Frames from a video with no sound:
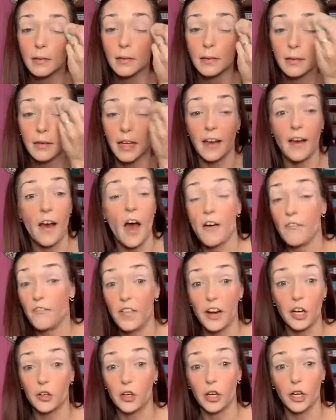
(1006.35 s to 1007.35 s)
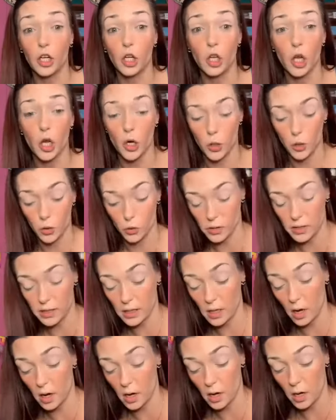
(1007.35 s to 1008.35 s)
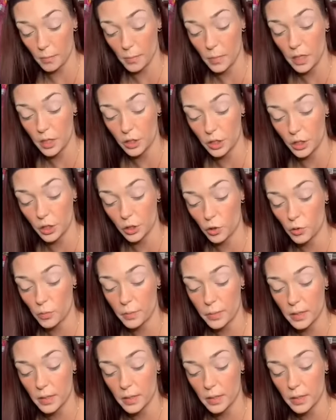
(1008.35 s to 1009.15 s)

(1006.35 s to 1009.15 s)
like a very close dupe.